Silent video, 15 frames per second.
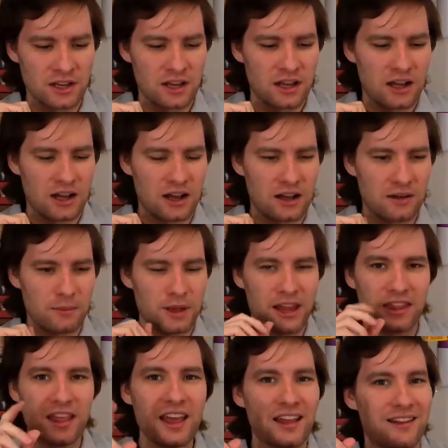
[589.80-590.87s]

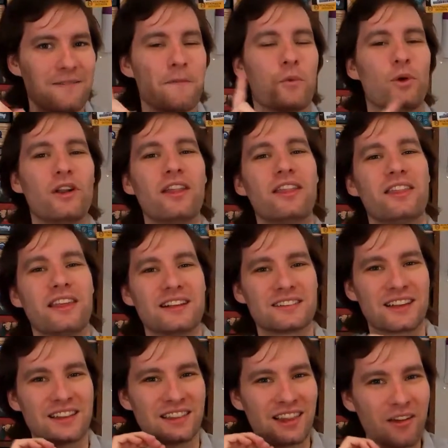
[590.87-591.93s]
And then one of the things
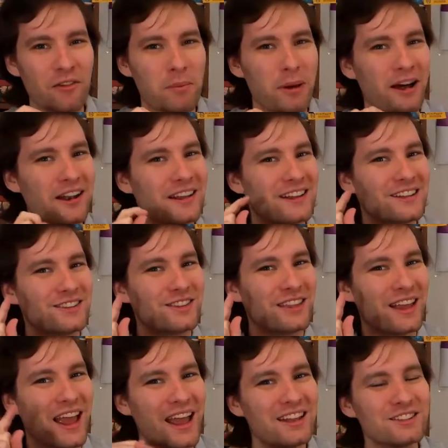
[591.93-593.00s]
I love about it is the
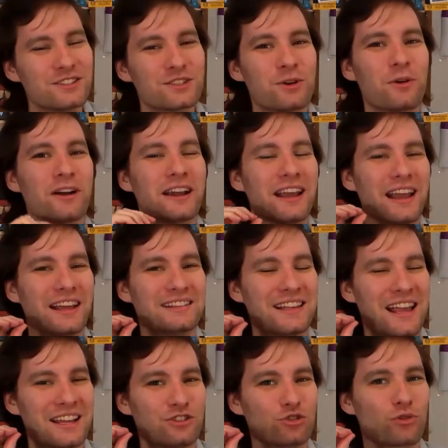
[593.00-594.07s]
end scoring is
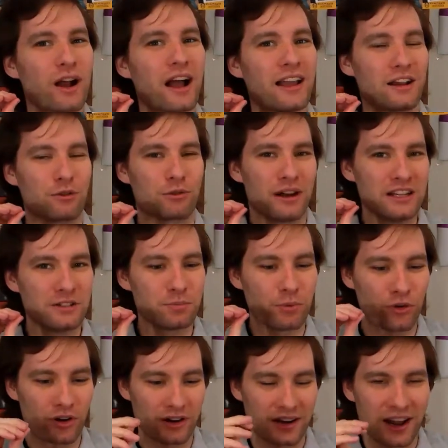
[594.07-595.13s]
a dry erase
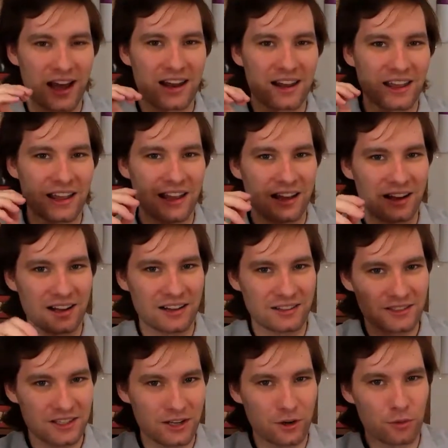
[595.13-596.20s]
board, not a
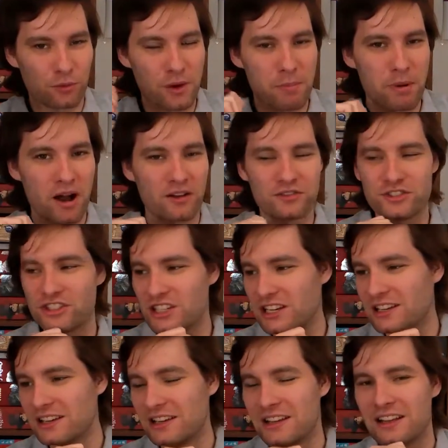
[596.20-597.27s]
rip-off
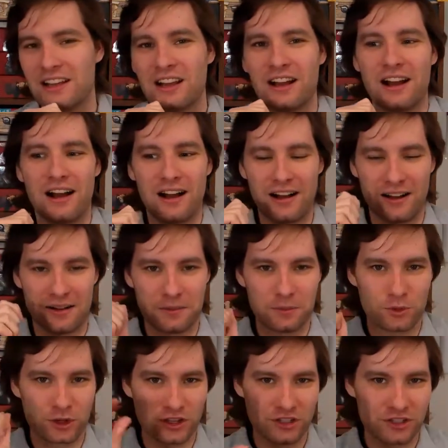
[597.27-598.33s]
sheet
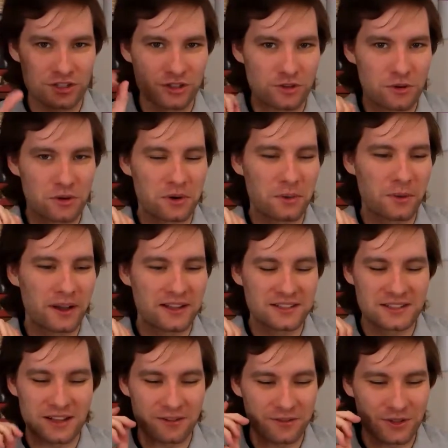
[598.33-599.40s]
where you just throw it away and
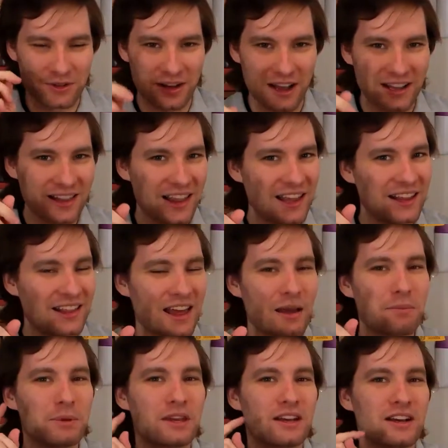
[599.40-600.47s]
stuff. So I like that
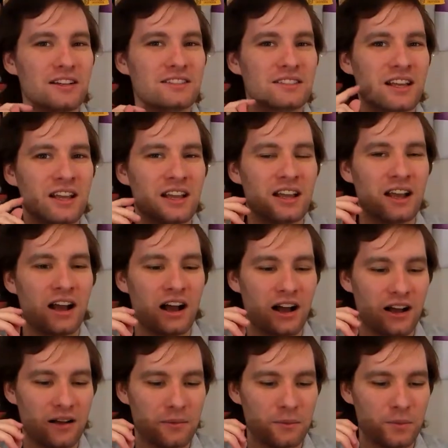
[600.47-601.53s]
because
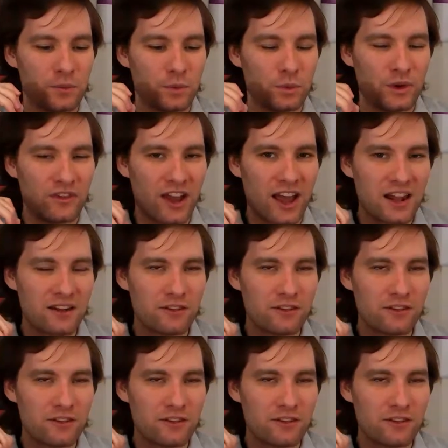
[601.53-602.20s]
we've had it